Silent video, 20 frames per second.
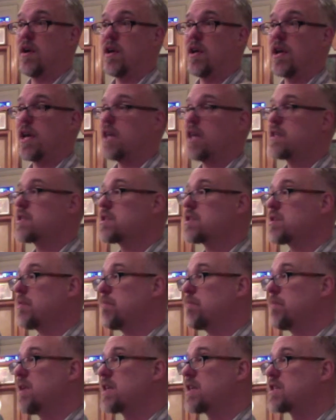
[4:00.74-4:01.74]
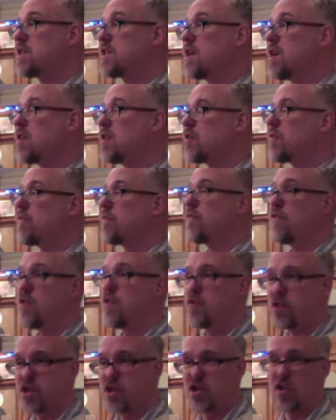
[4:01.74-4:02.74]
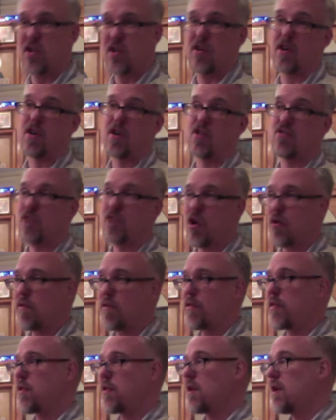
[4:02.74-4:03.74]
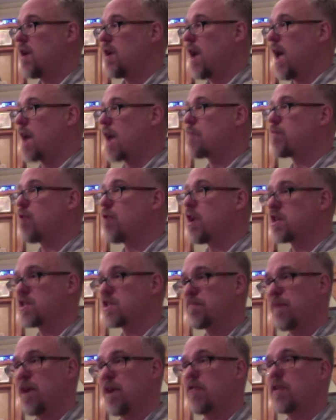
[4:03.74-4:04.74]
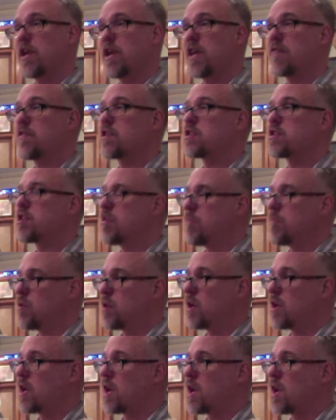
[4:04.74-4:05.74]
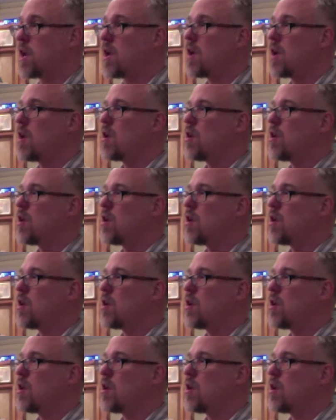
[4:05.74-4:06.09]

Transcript: can submit the future growth and prosperity of this community,